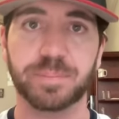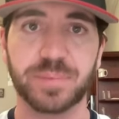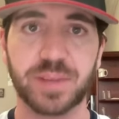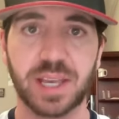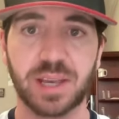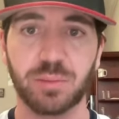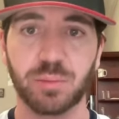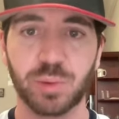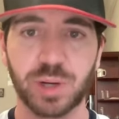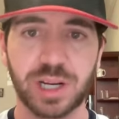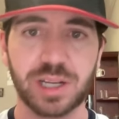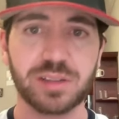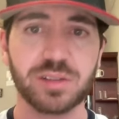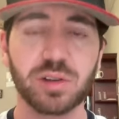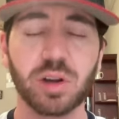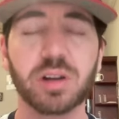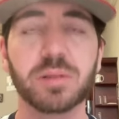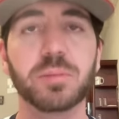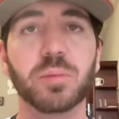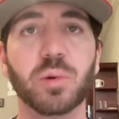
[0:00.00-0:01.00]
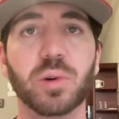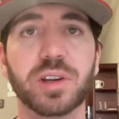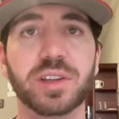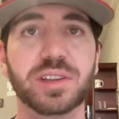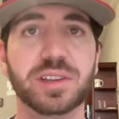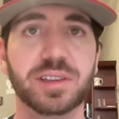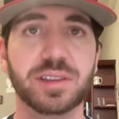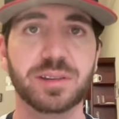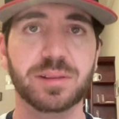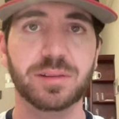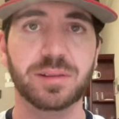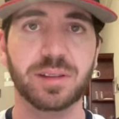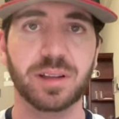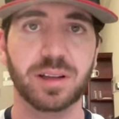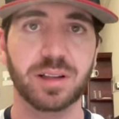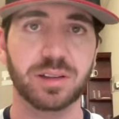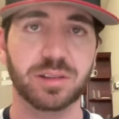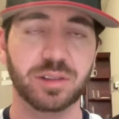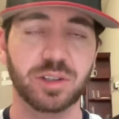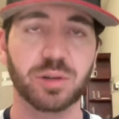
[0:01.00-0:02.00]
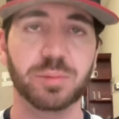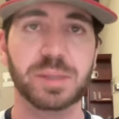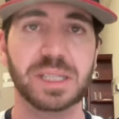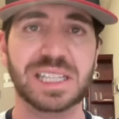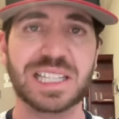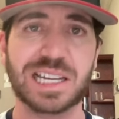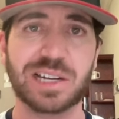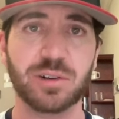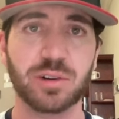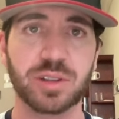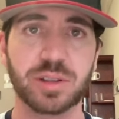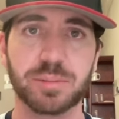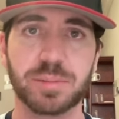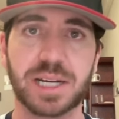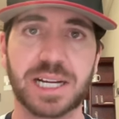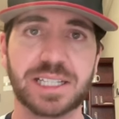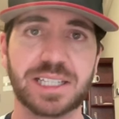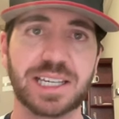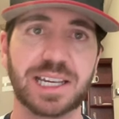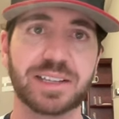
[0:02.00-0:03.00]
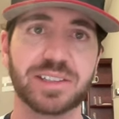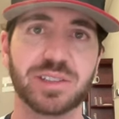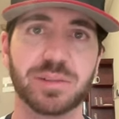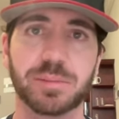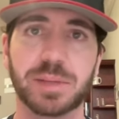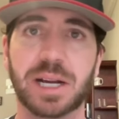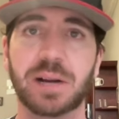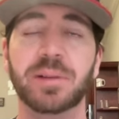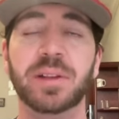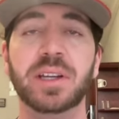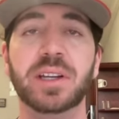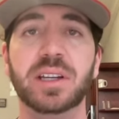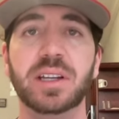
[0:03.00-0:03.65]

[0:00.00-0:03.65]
Yeah, we're going to talk more in a little bit later in the podcast about